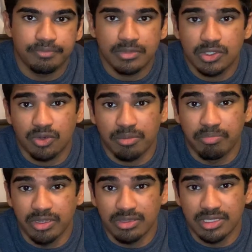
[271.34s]
sort of
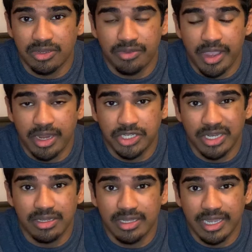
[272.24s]
built to create
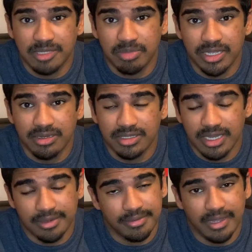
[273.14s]
agenda against players,
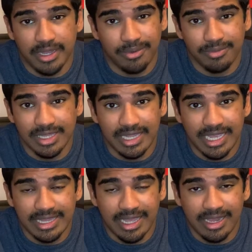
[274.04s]
and I don't really
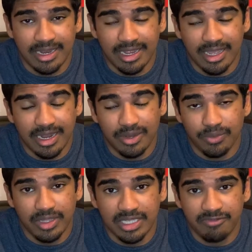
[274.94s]
like that, and I don't
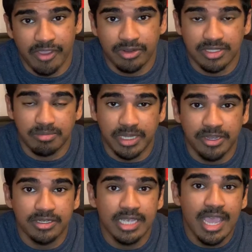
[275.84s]
think it's fair to the
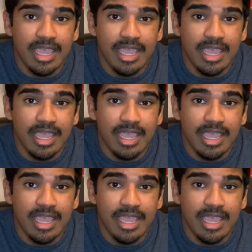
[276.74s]
players,